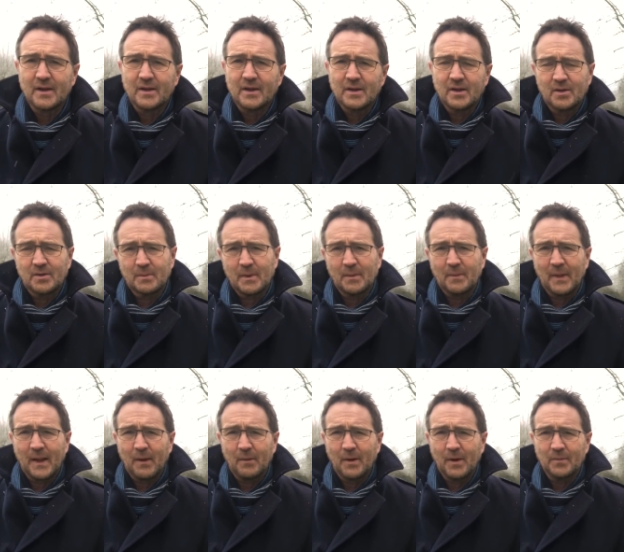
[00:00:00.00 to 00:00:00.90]
You remember
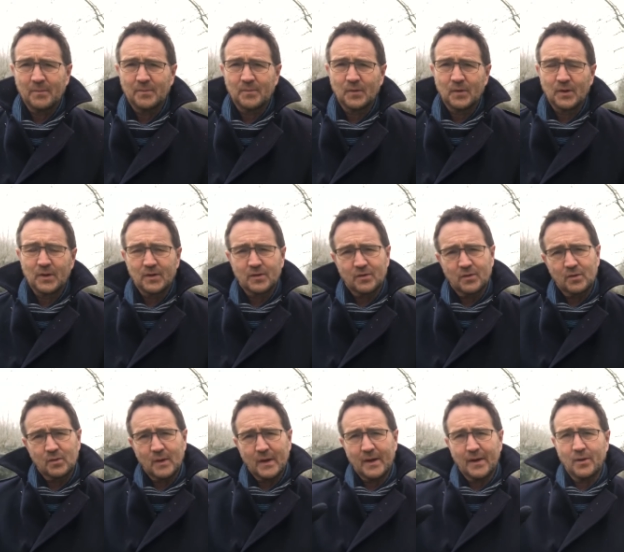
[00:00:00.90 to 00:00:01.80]
that one with the
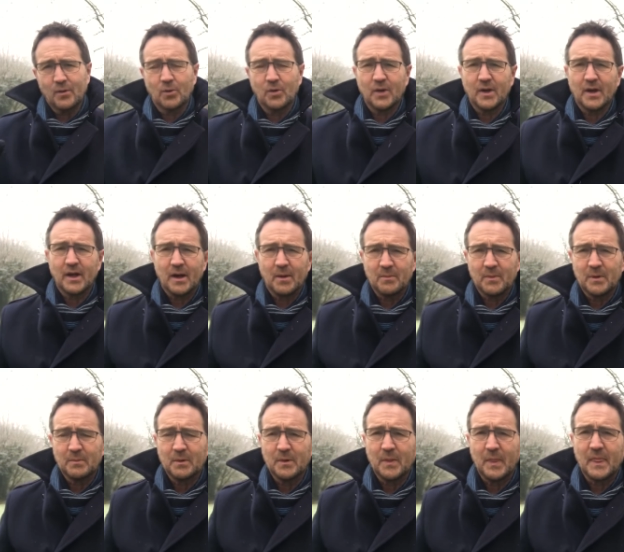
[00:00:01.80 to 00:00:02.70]
twiddly organ
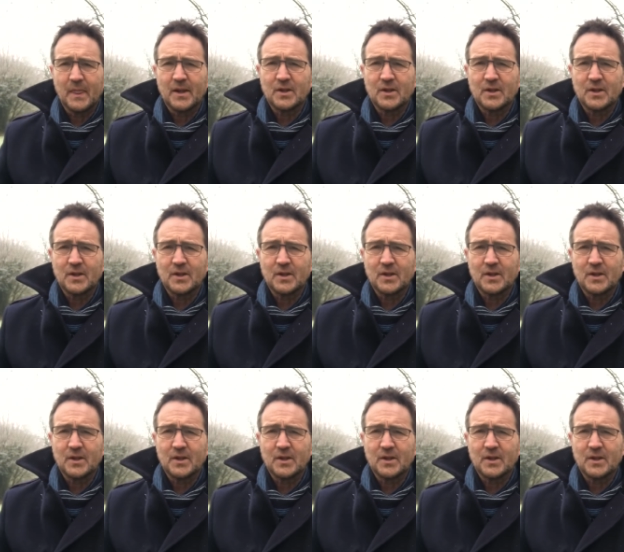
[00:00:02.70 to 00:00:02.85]
accompaniment? The